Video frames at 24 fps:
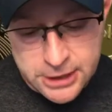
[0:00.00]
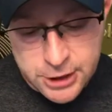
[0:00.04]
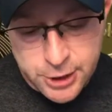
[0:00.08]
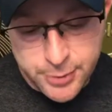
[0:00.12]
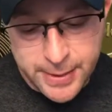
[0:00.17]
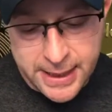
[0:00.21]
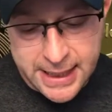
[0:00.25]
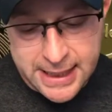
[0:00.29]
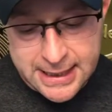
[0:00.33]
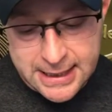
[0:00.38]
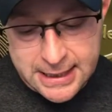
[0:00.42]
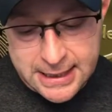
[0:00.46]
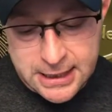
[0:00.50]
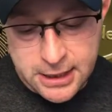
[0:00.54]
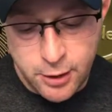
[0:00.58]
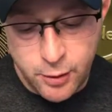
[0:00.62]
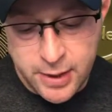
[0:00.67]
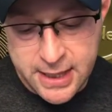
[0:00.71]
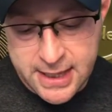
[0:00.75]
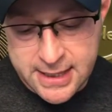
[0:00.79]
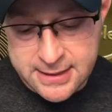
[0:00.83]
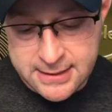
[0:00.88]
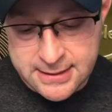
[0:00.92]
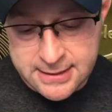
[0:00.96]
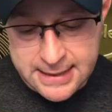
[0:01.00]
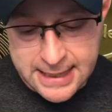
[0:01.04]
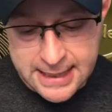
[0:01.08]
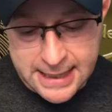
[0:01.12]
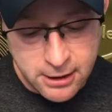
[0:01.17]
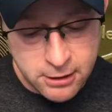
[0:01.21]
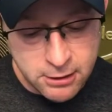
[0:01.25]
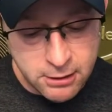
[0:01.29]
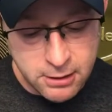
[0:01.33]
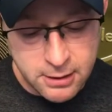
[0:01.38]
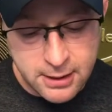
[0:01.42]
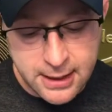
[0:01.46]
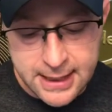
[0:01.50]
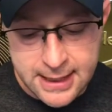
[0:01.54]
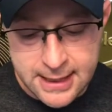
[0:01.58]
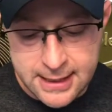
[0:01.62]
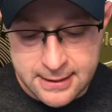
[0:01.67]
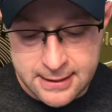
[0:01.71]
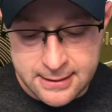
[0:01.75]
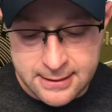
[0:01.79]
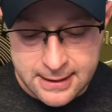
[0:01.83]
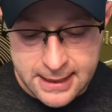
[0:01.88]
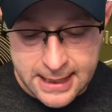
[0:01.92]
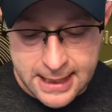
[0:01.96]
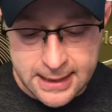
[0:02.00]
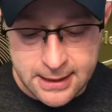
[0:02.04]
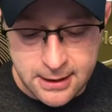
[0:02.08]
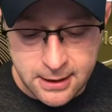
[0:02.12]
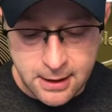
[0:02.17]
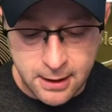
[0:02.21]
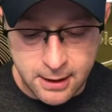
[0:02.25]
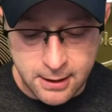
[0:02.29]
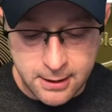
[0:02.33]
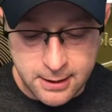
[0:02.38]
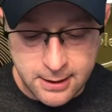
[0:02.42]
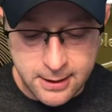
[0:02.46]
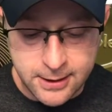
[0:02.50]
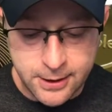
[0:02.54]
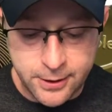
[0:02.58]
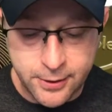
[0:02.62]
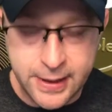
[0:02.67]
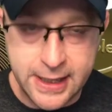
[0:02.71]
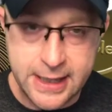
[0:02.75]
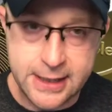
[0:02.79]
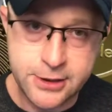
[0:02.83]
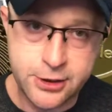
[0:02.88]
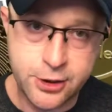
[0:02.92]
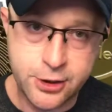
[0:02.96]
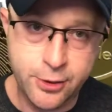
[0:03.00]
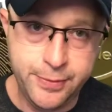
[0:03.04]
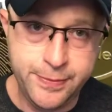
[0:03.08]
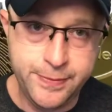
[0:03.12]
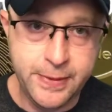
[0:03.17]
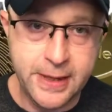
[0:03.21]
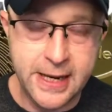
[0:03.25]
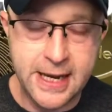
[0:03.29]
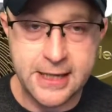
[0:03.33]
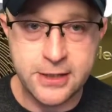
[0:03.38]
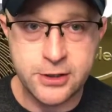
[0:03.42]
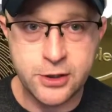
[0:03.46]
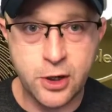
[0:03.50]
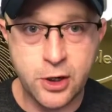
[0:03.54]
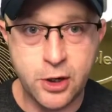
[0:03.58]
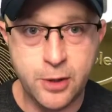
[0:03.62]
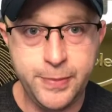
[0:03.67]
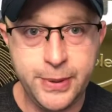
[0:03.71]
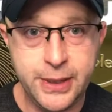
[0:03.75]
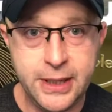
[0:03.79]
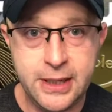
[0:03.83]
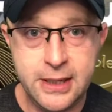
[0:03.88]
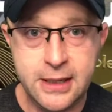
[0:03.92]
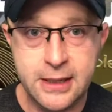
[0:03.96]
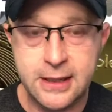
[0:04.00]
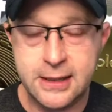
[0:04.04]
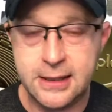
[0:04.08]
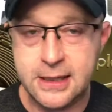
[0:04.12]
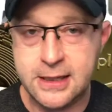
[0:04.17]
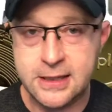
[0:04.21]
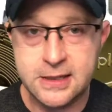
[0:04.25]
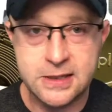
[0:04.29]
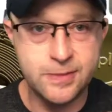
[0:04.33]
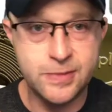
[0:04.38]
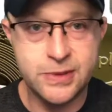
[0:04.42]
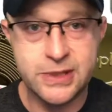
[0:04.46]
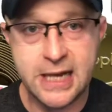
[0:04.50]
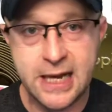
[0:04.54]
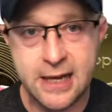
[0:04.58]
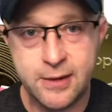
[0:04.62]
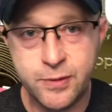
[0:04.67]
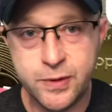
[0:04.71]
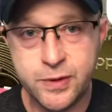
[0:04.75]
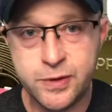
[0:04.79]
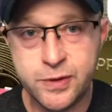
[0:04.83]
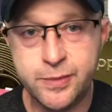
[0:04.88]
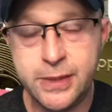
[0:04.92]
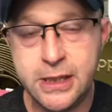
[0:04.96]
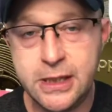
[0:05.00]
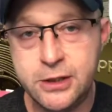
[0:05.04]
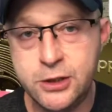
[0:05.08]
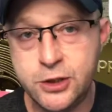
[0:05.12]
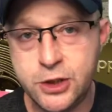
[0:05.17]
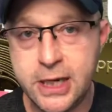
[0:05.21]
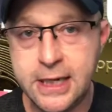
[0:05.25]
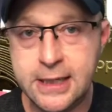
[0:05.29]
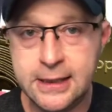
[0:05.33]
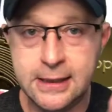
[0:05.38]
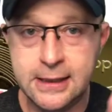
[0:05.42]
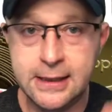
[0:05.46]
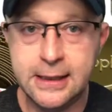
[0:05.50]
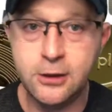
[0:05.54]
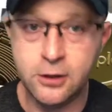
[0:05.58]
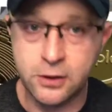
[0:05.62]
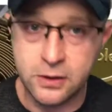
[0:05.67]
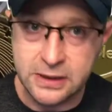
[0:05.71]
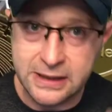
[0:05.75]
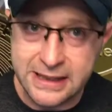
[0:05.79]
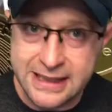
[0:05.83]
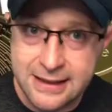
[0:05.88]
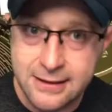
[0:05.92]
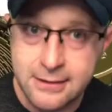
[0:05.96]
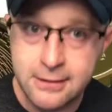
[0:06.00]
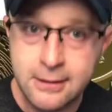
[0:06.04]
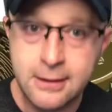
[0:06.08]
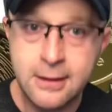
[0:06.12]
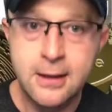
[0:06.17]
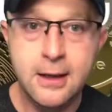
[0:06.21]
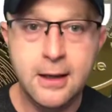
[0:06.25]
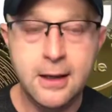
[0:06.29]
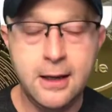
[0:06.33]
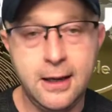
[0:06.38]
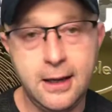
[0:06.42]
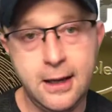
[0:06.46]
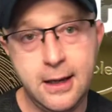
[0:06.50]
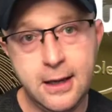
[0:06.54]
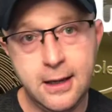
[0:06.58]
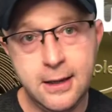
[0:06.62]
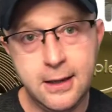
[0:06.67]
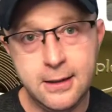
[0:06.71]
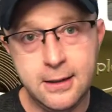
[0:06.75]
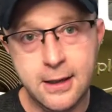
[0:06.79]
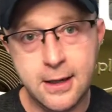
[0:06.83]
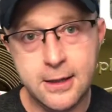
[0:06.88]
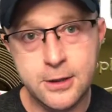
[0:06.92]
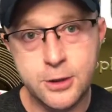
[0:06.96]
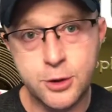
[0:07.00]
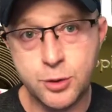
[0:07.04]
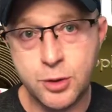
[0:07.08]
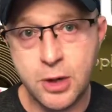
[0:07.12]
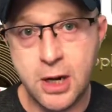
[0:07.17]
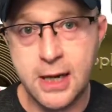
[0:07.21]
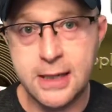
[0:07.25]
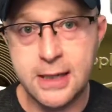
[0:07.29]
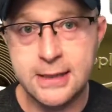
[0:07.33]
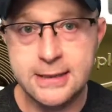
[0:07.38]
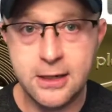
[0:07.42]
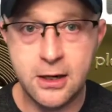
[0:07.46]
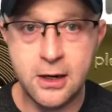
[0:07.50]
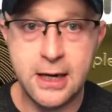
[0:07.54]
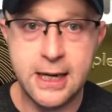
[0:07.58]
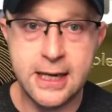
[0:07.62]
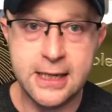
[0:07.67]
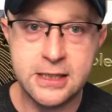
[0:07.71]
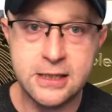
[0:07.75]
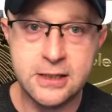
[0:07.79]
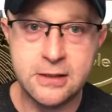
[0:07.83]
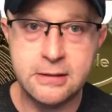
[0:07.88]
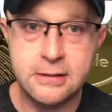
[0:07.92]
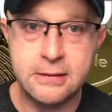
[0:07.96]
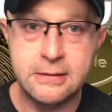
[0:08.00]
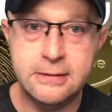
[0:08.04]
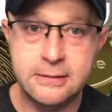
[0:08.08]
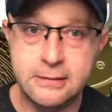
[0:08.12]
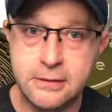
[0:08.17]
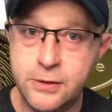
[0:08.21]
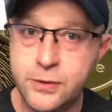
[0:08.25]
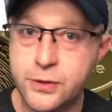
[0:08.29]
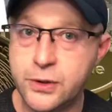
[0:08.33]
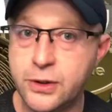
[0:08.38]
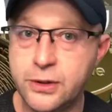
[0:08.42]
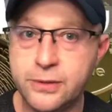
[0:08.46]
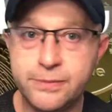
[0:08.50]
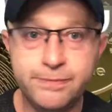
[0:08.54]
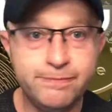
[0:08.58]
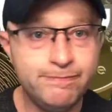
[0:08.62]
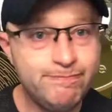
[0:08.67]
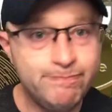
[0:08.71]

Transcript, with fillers: buy EOS, Algorand, Ada Cardano, XRP, and then some side ones would be Chainlink or Link, and uh, Tron, TRX. Those are,